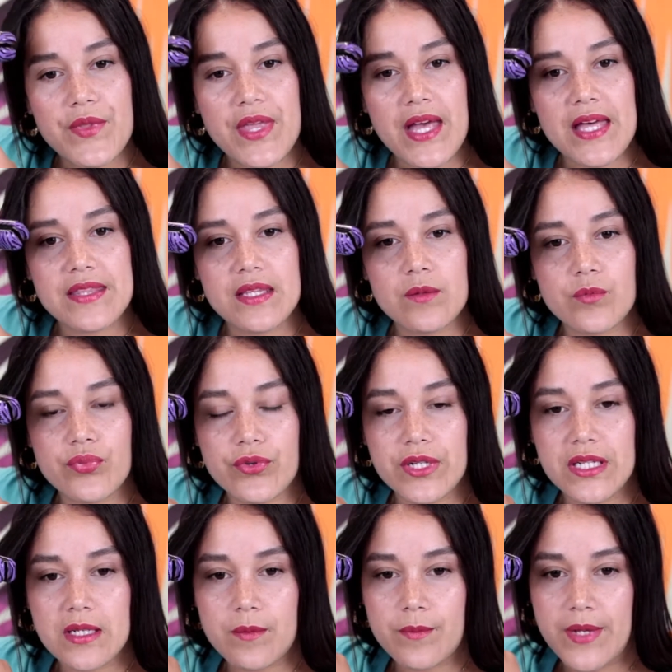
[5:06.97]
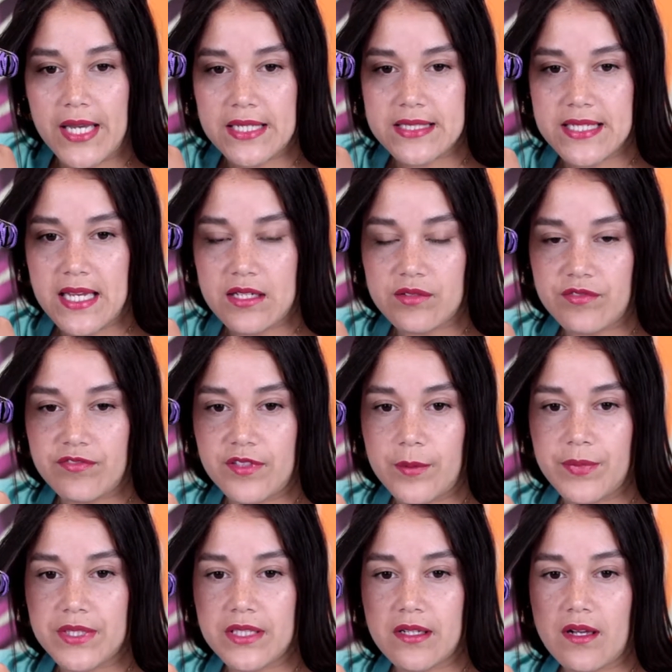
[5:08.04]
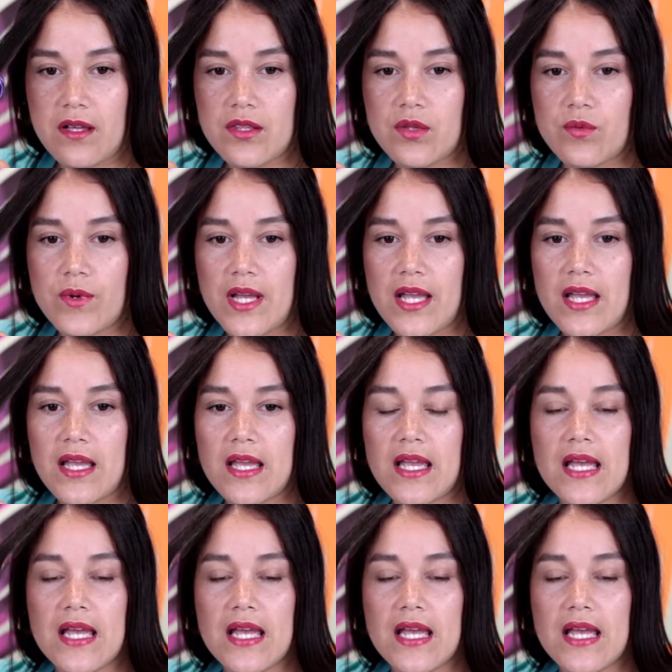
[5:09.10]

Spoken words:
and then bring it back down and flip it the other way,